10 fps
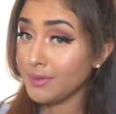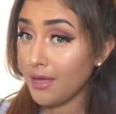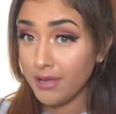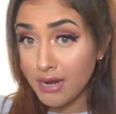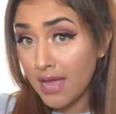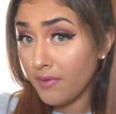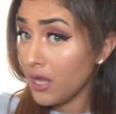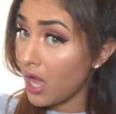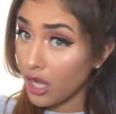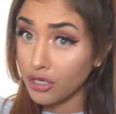So y'all here having
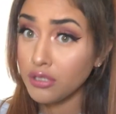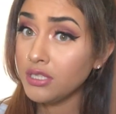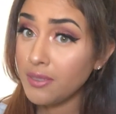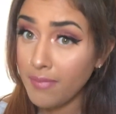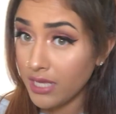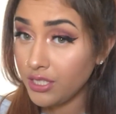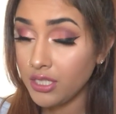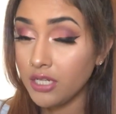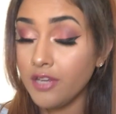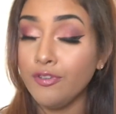a hot girl
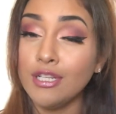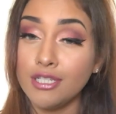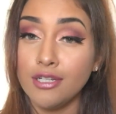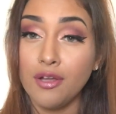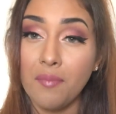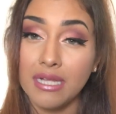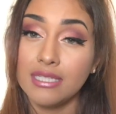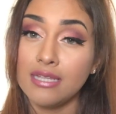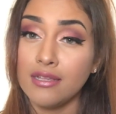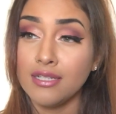semester. If you didn't know, Meg Thee
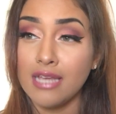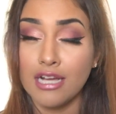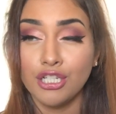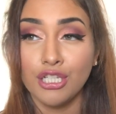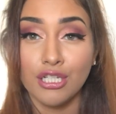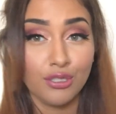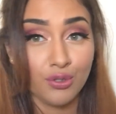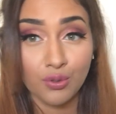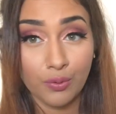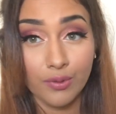Stallion's actually in
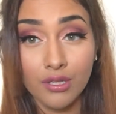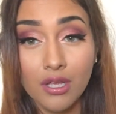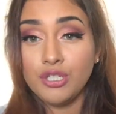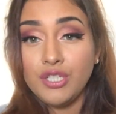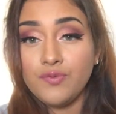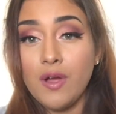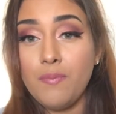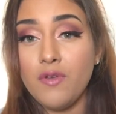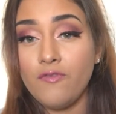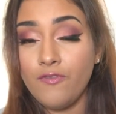school. She's repping